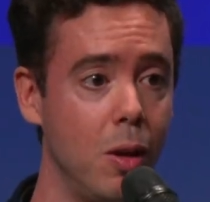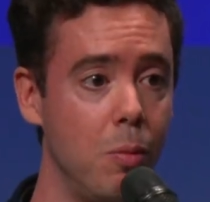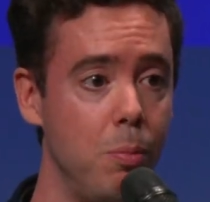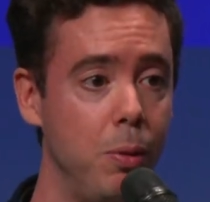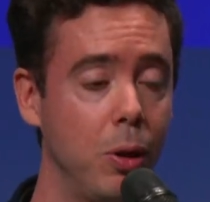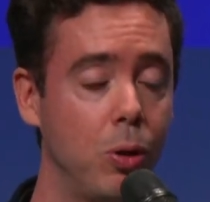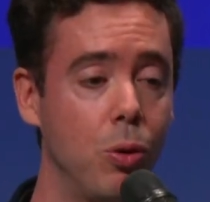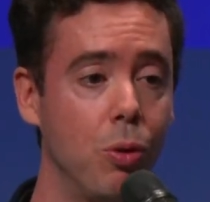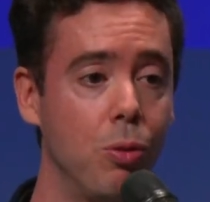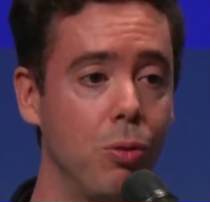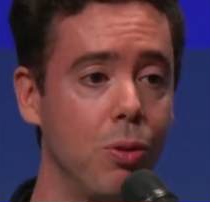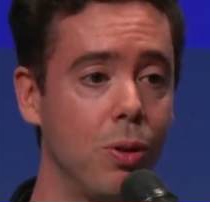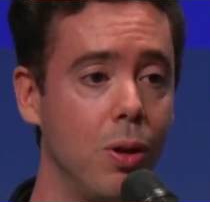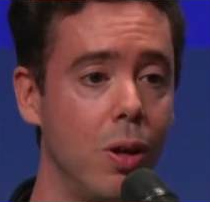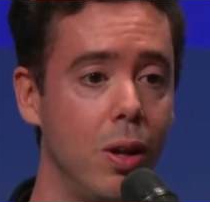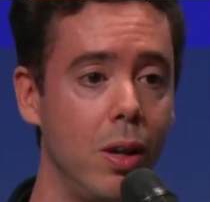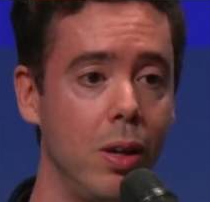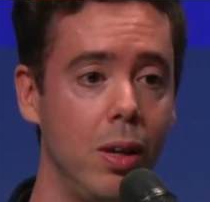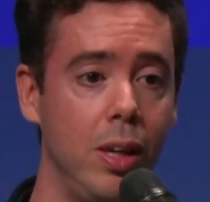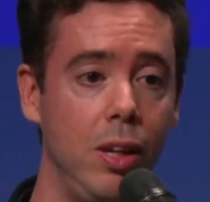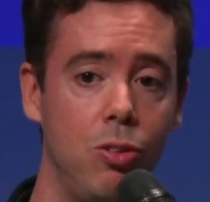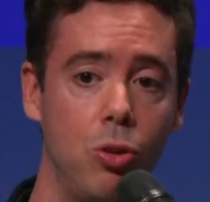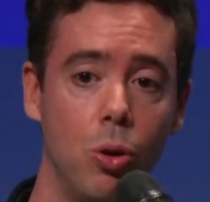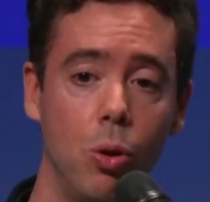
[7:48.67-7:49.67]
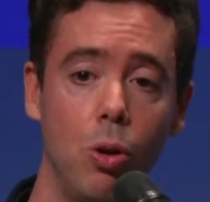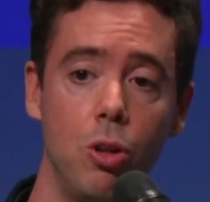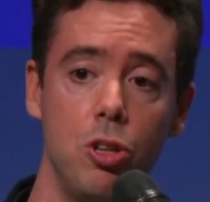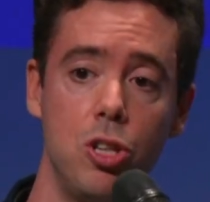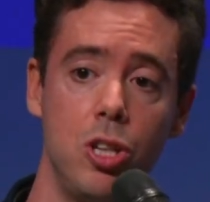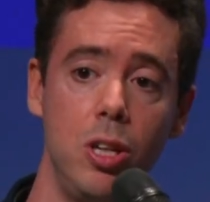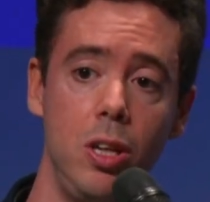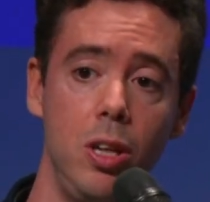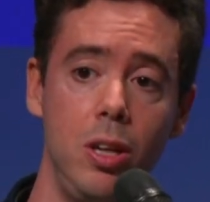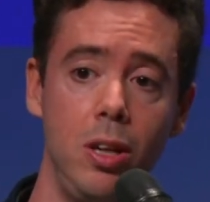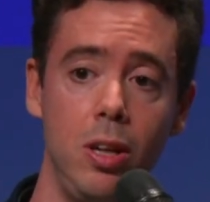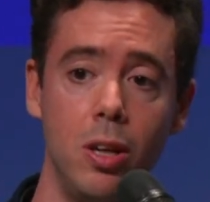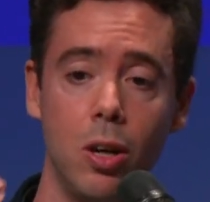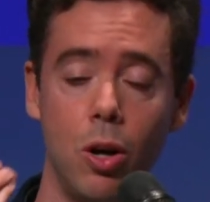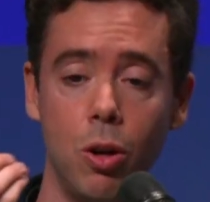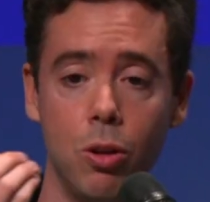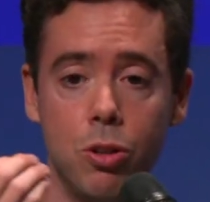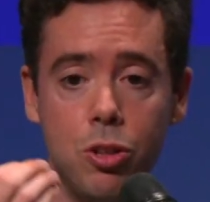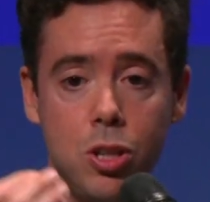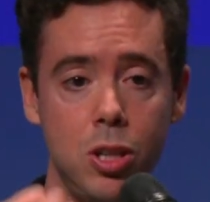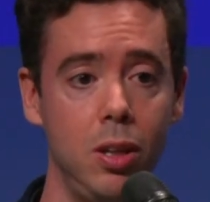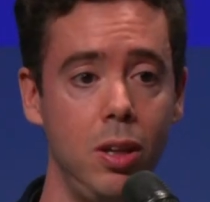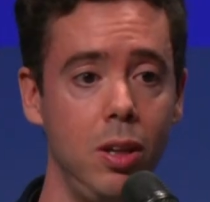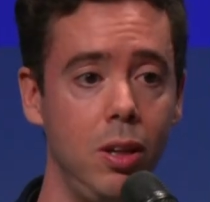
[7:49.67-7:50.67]
Because histology or
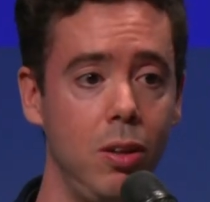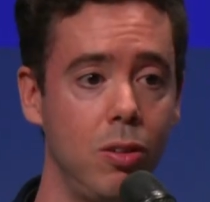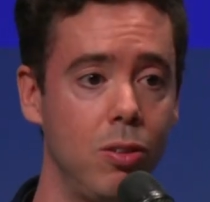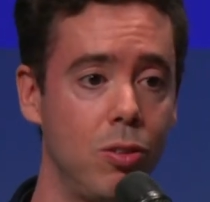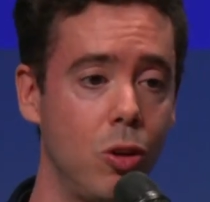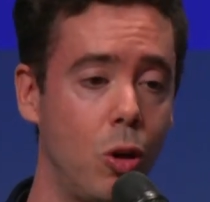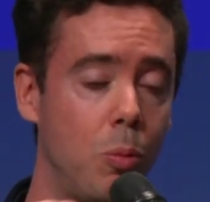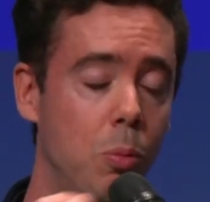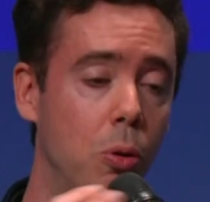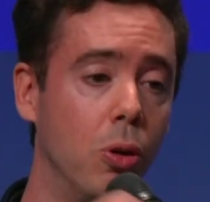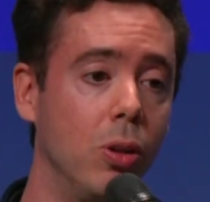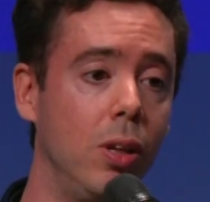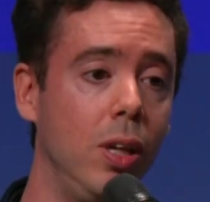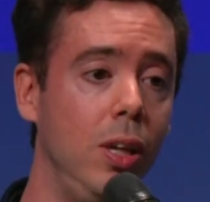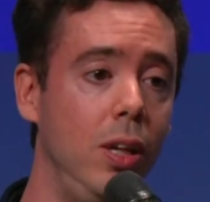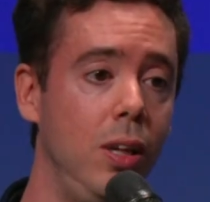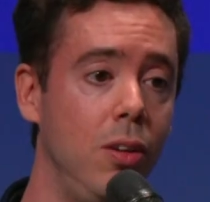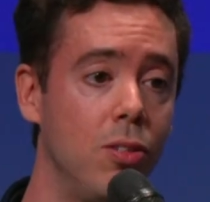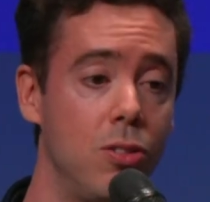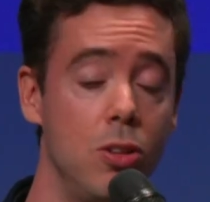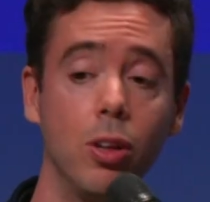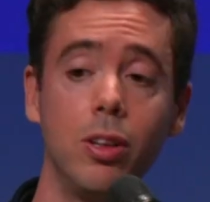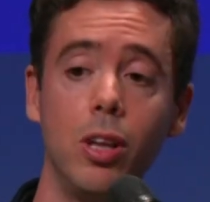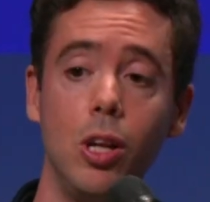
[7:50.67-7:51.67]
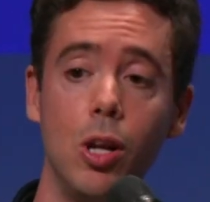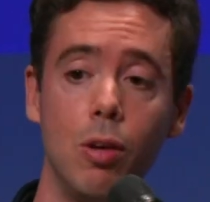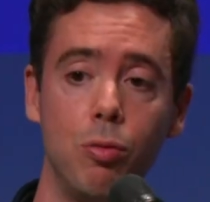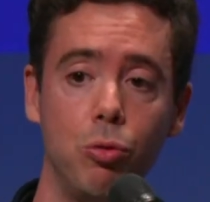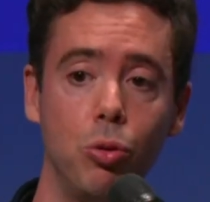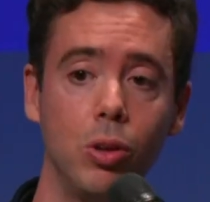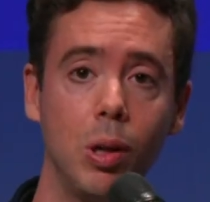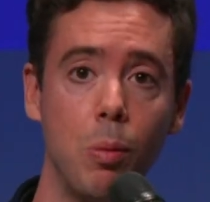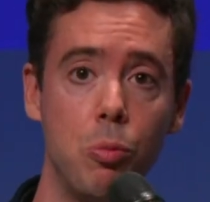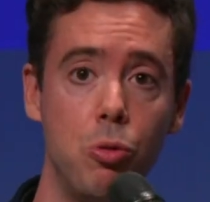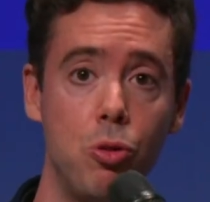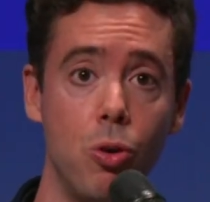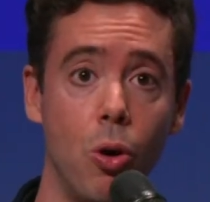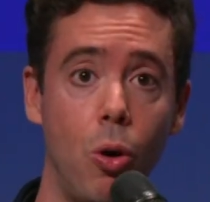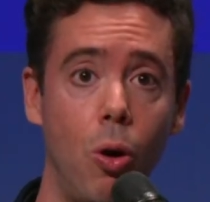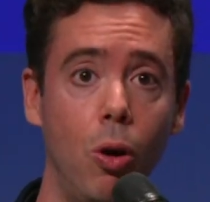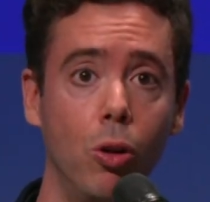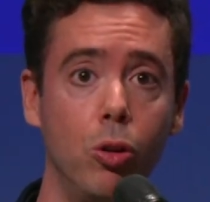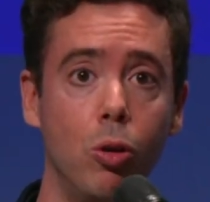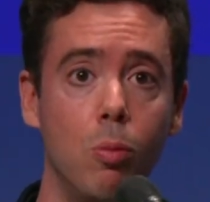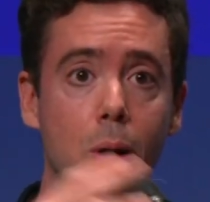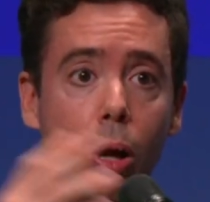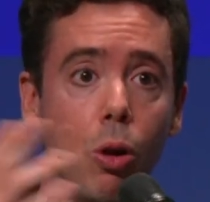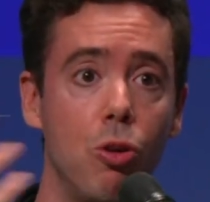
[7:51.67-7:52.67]
genes or protein is not enough to capture all
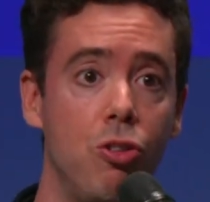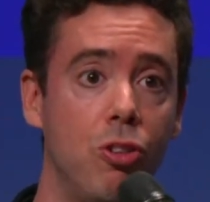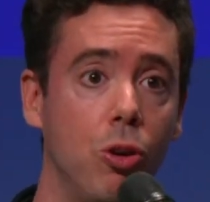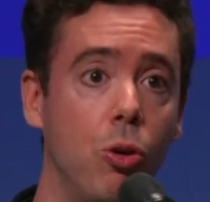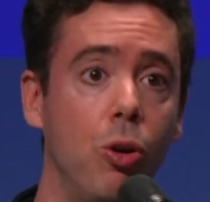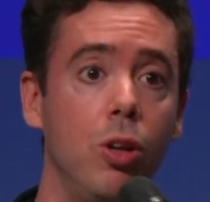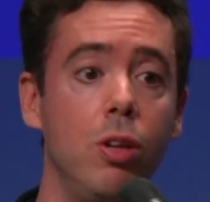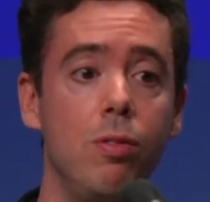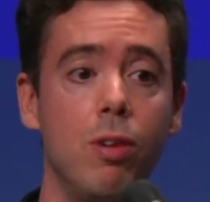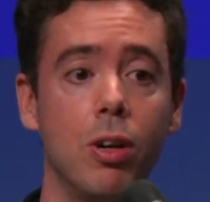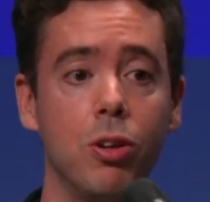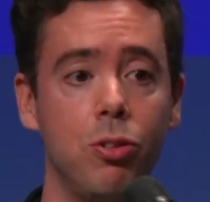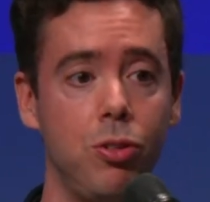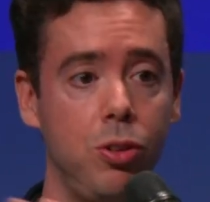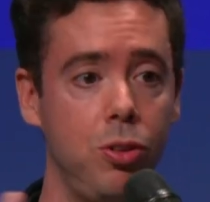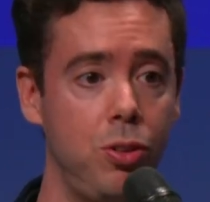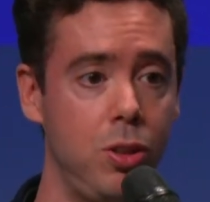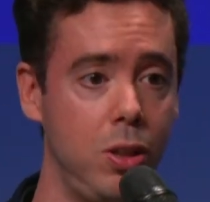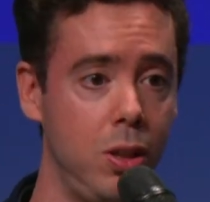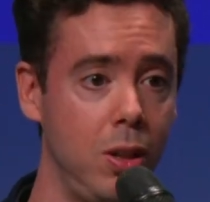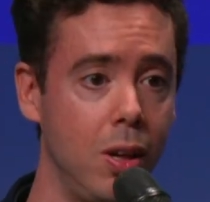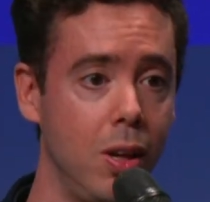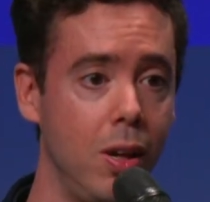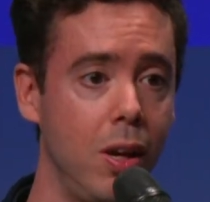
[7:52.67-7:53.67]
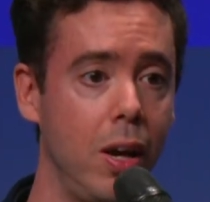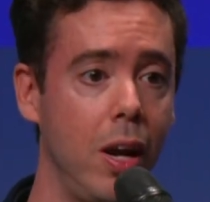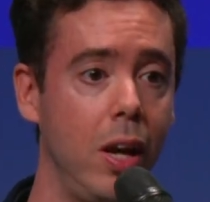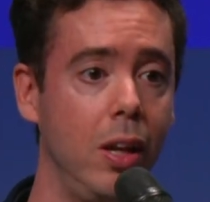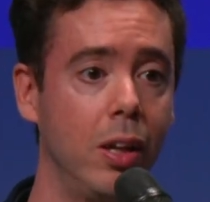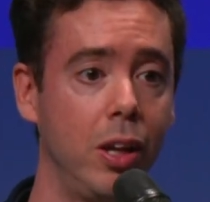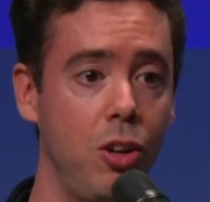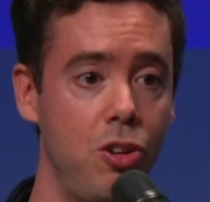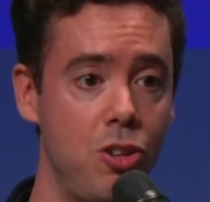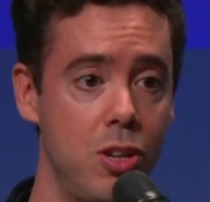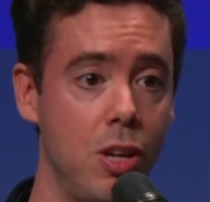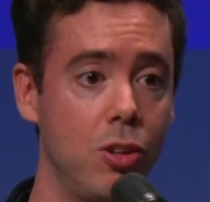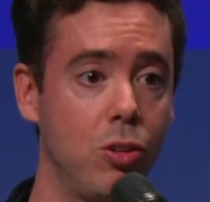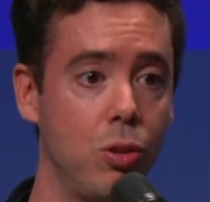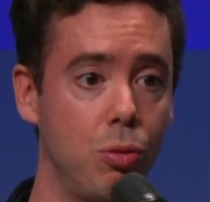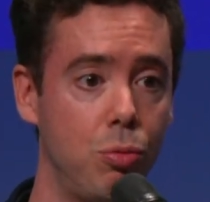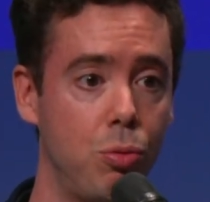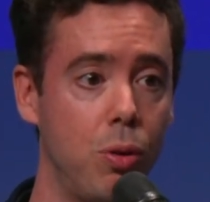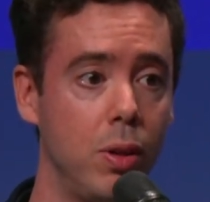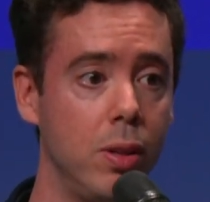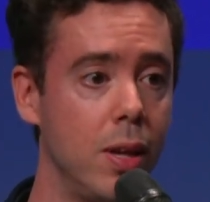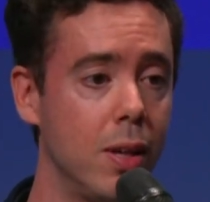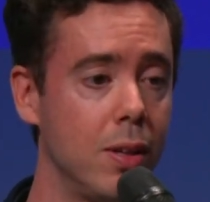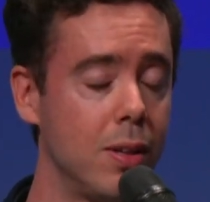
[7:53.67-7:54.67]
the biological diversity and richness of
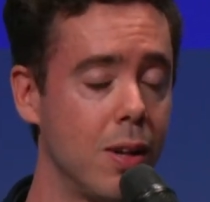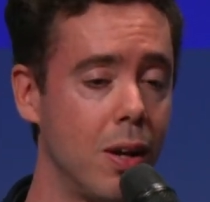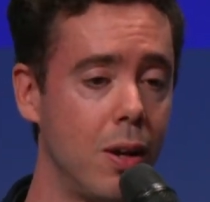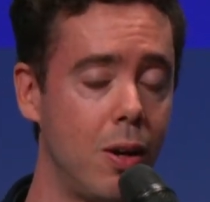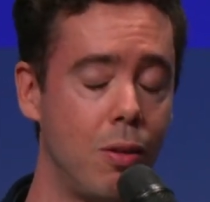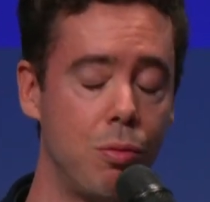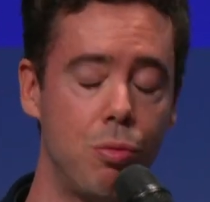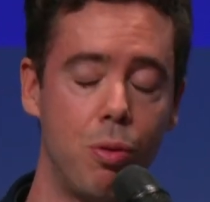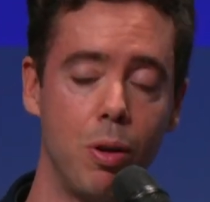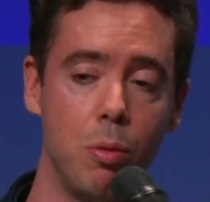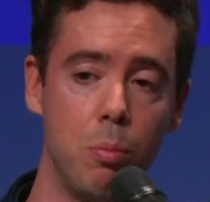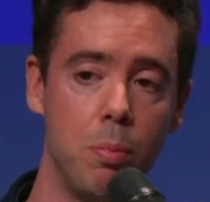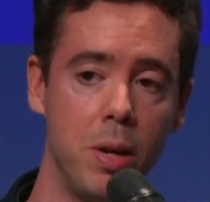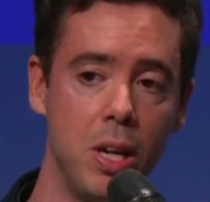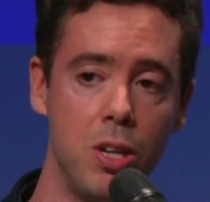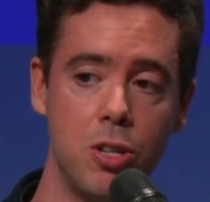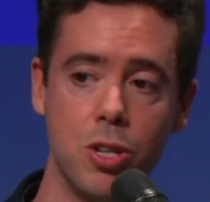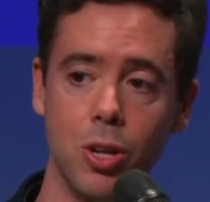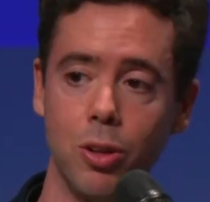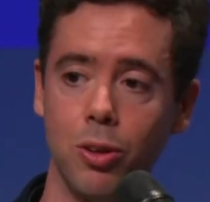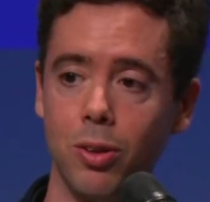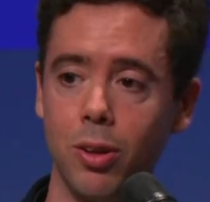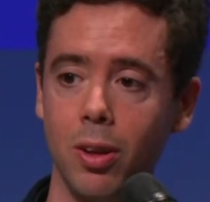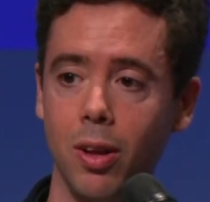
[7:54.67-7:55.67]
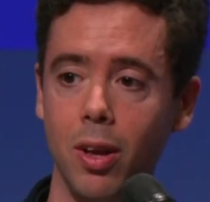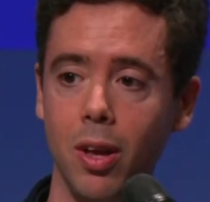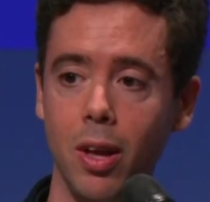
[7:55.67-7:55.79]
one data of one patient.